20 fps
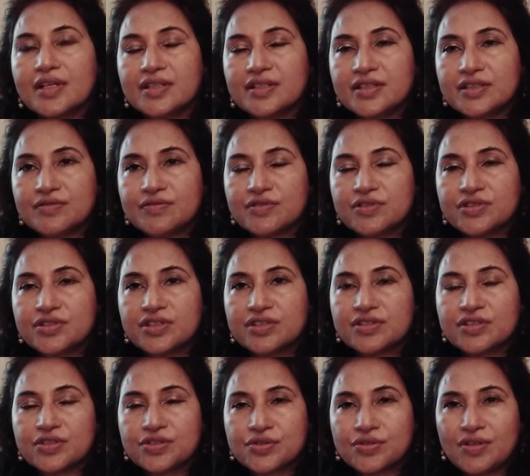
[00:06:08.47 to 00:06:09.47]
This was
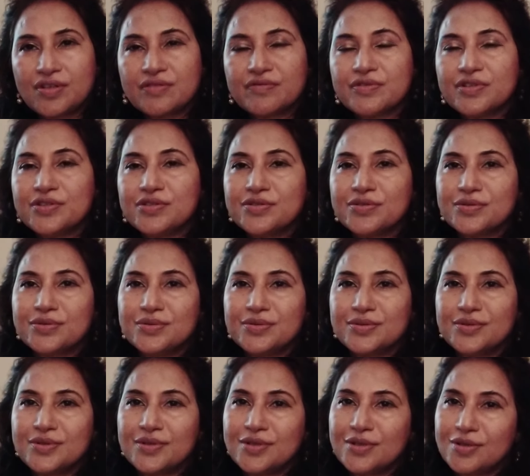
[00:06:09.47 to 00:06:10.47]
just a short video
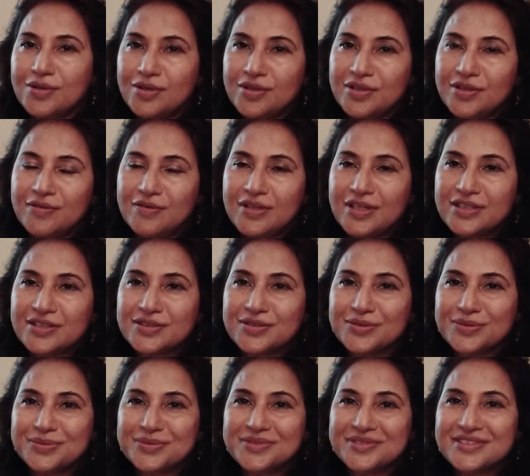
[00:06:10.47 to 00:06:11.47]
on the
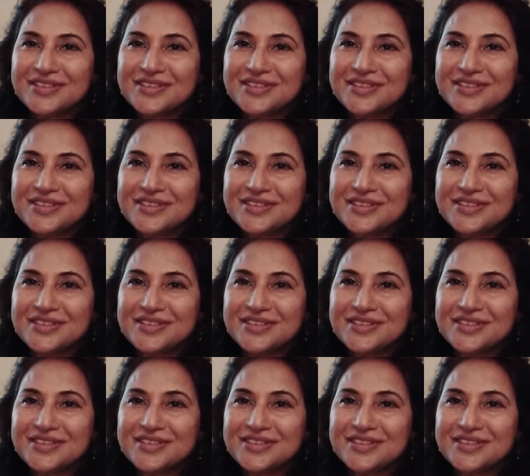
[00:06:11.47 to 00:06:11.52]
Vastu.